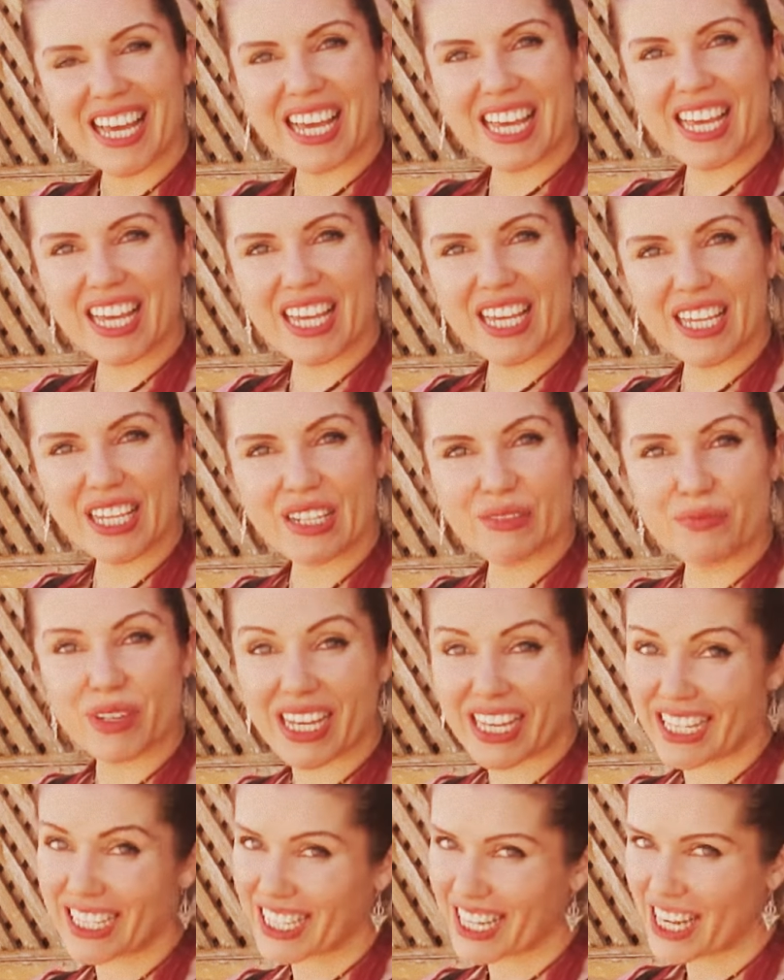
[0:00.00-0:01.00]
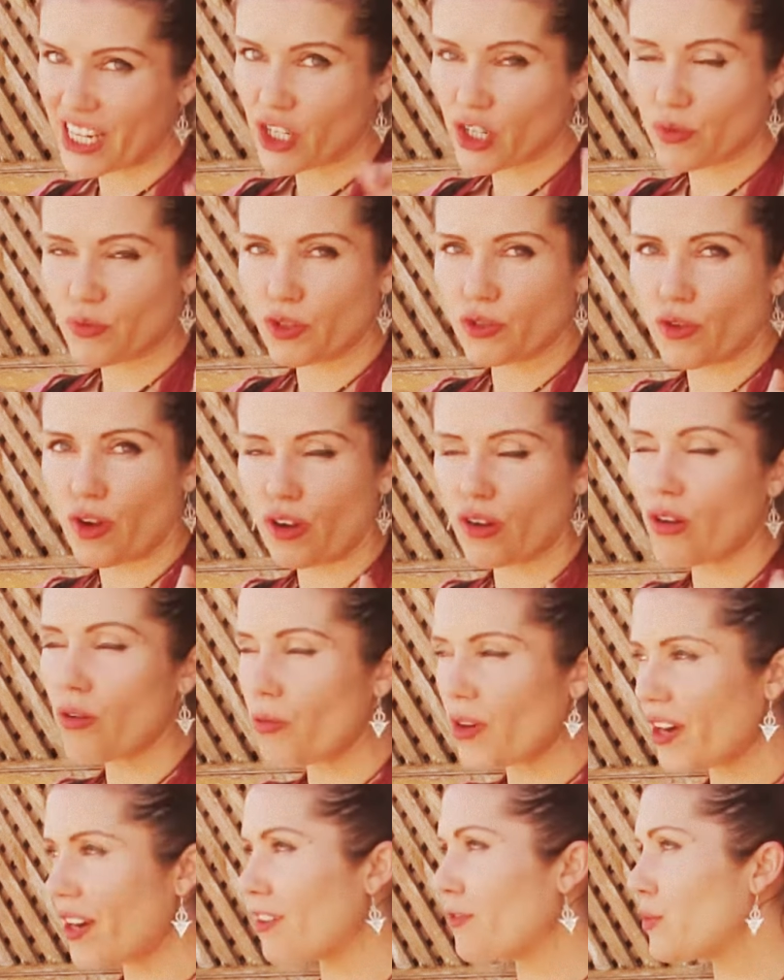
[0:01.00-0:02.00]
in Marrakech, Morocco,
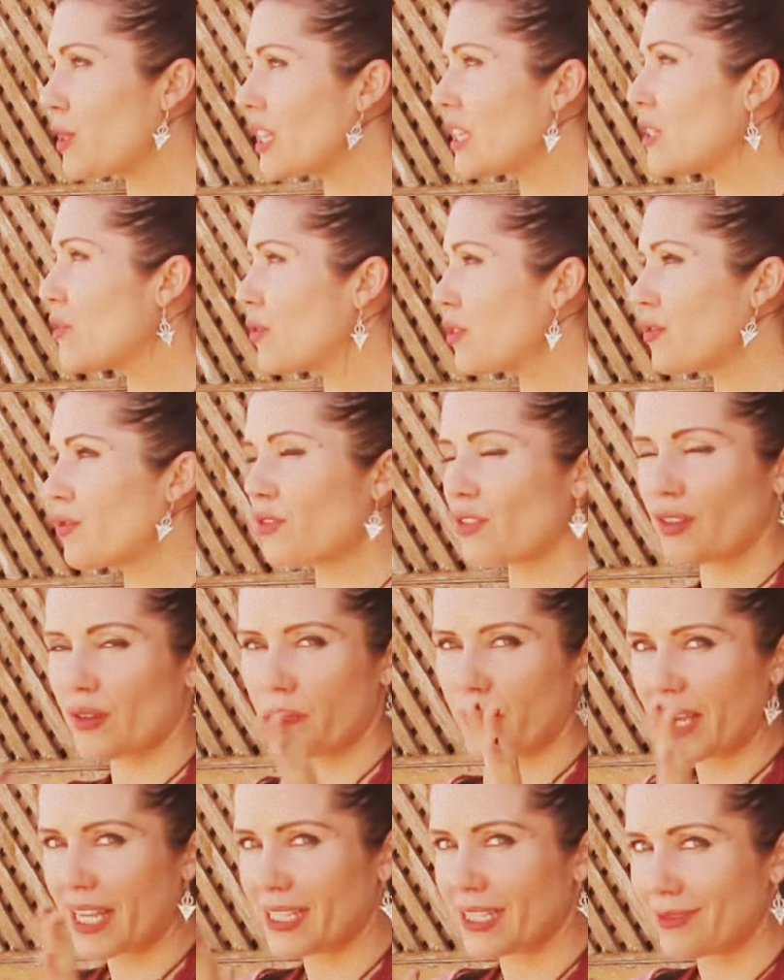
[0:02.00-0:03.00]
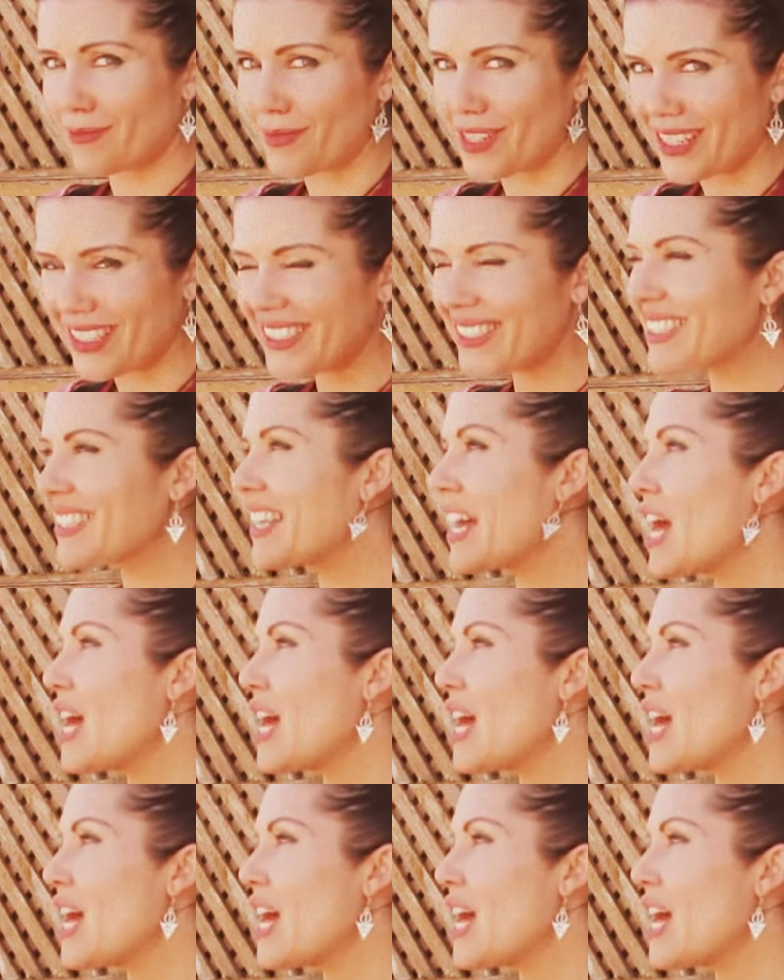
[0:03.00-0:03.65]
where I've been living for the past month.